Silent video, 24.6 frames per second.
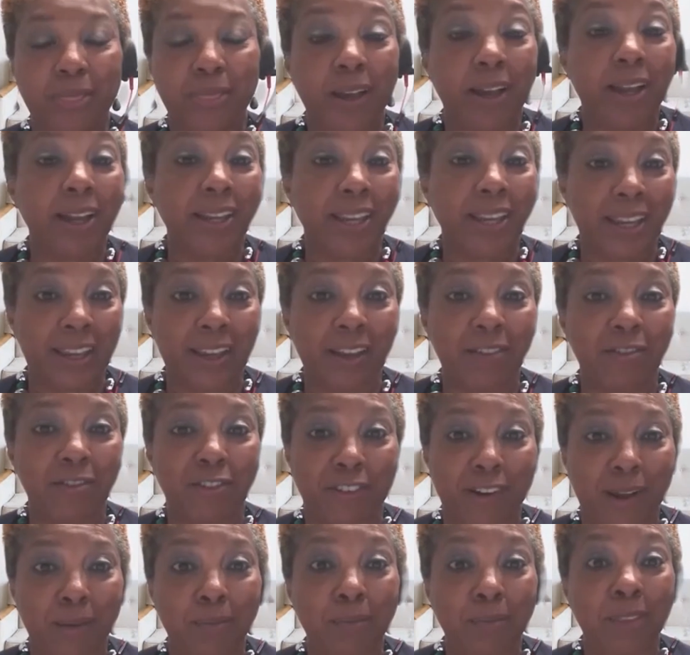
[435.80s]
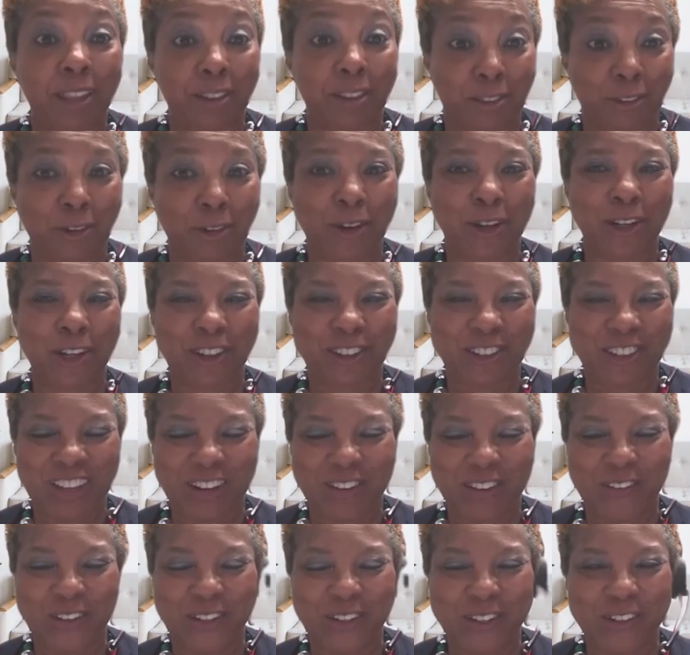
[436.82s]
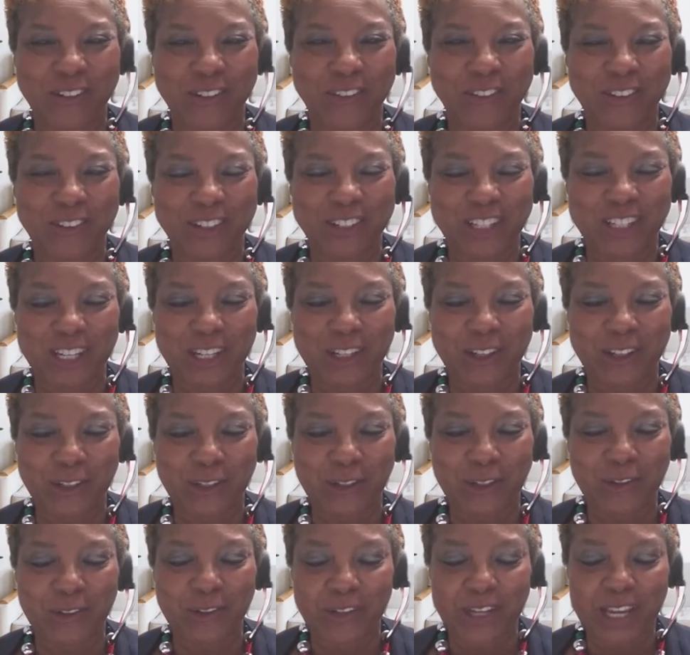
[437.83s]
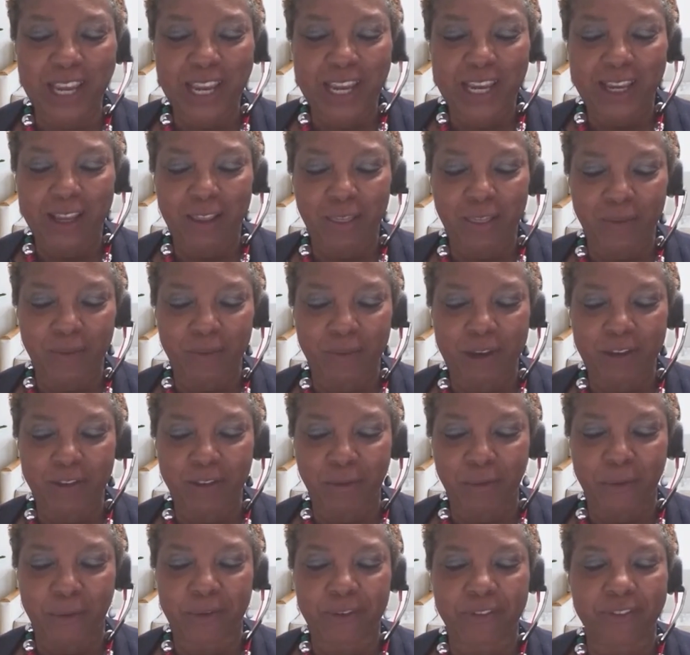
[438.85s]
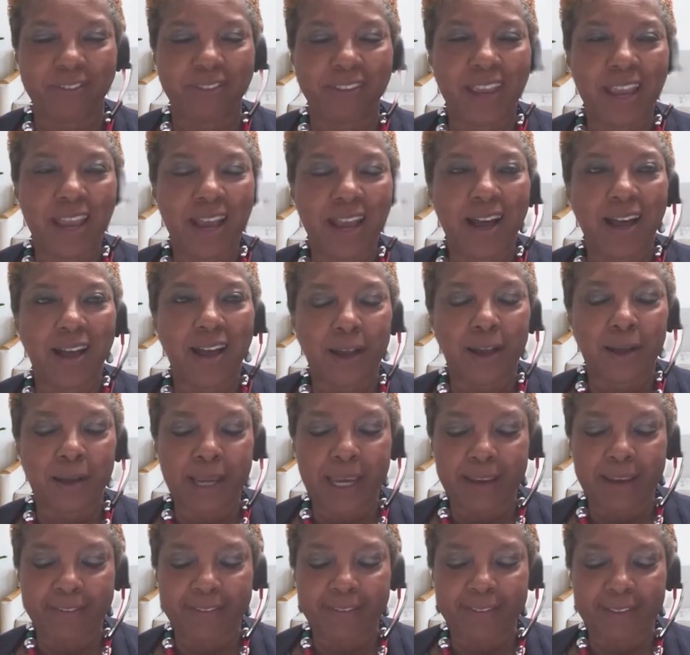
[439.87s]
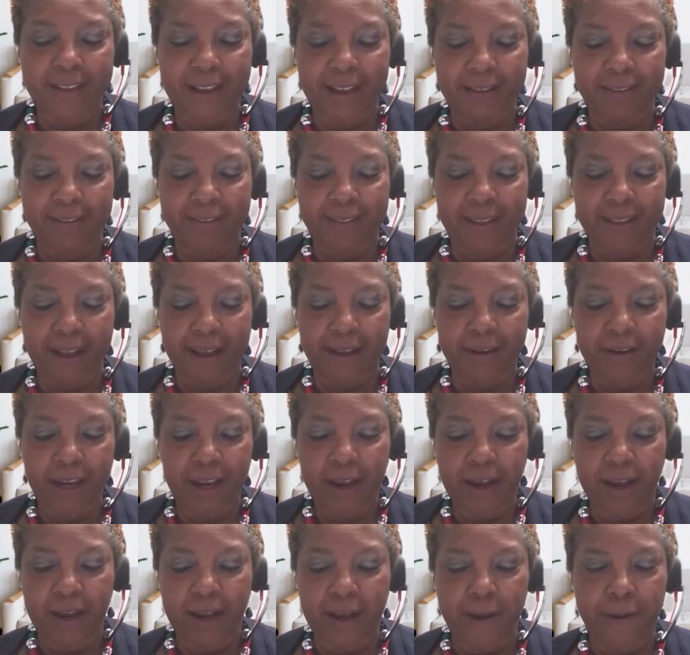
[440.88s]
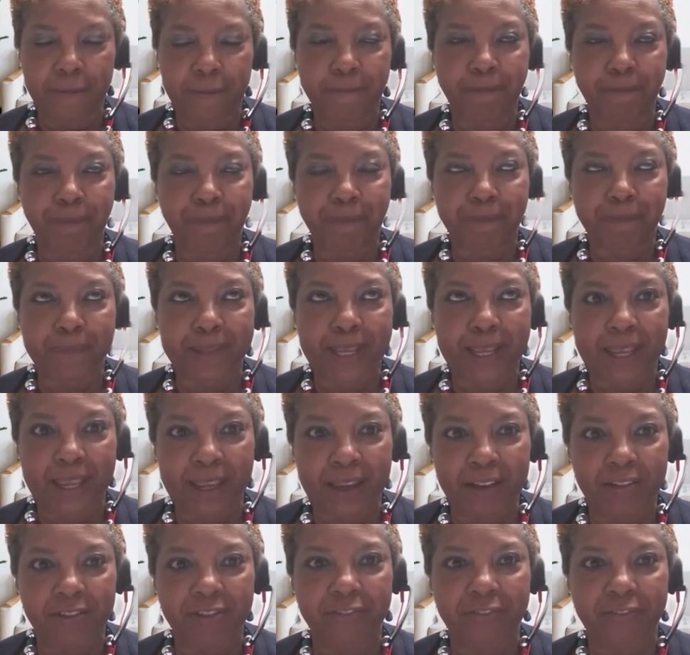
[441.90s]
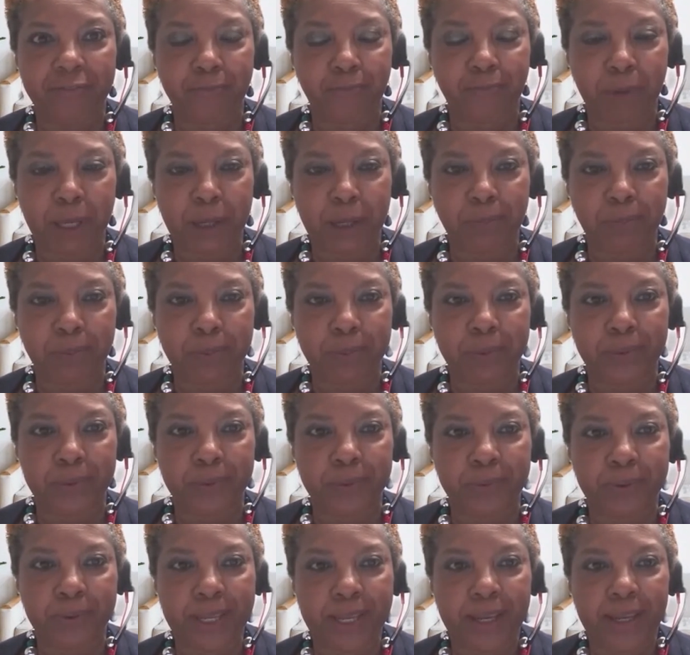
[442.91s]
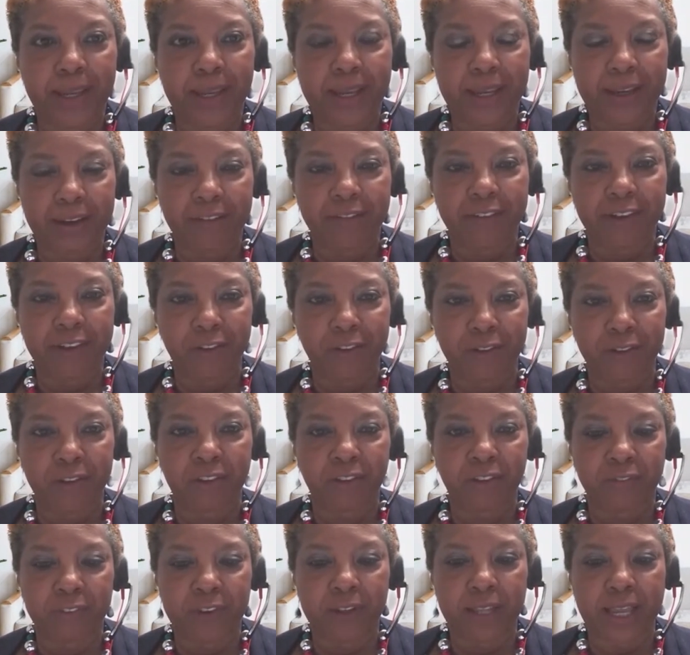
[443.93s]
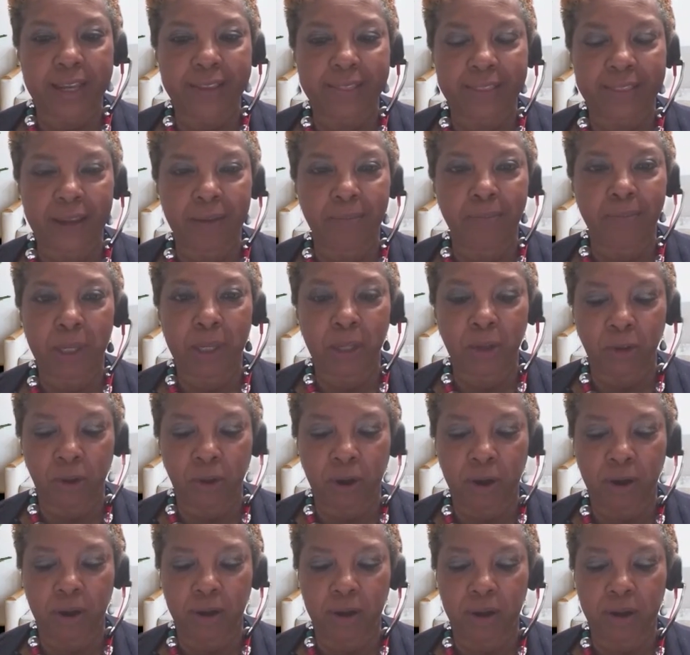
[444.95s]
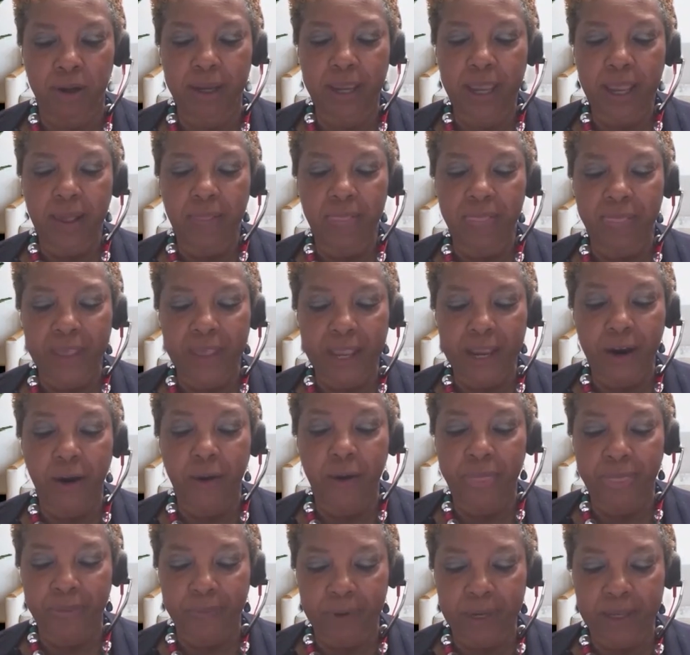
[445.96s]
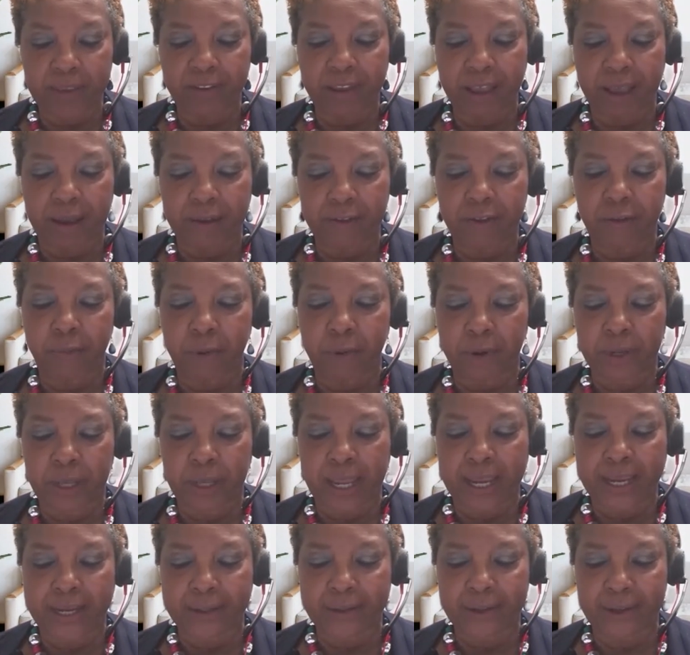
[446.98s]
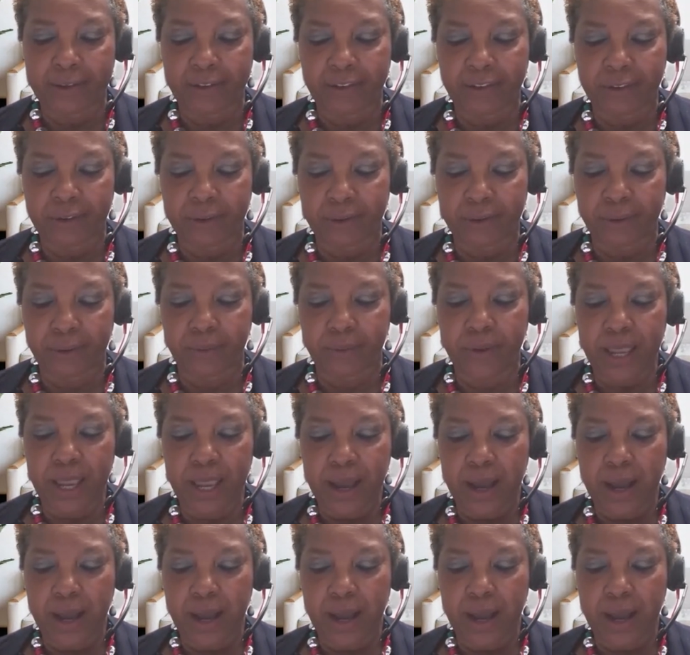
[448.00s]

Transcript: Again, from this article that will include in the resources, it says that if individuals feel like they belong, they are 3 times more likely to